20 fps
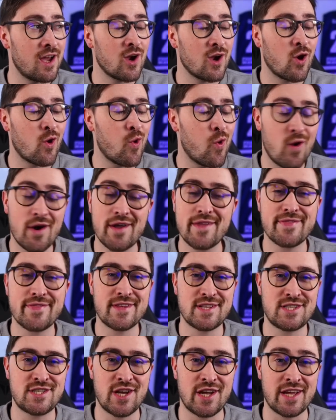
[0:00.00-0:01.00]
quite the
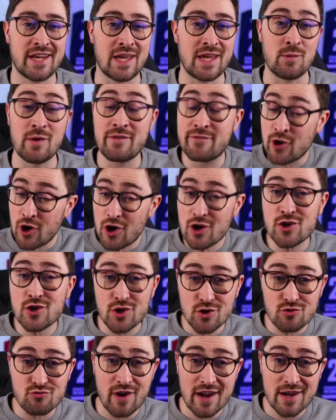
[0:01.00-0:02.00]
journey. We've got a
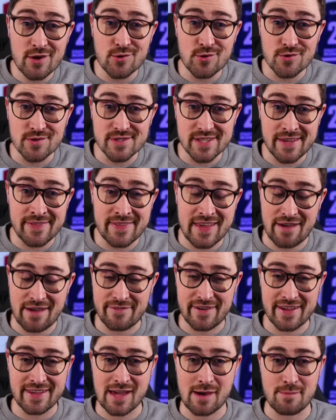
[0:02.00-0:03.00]
good record in the
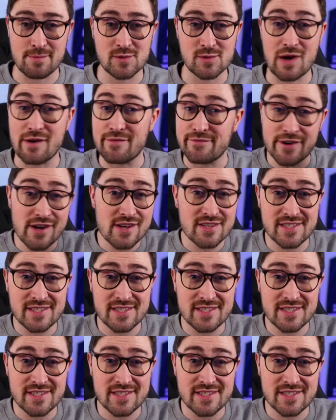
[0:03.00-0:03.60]
FA Cup as well. First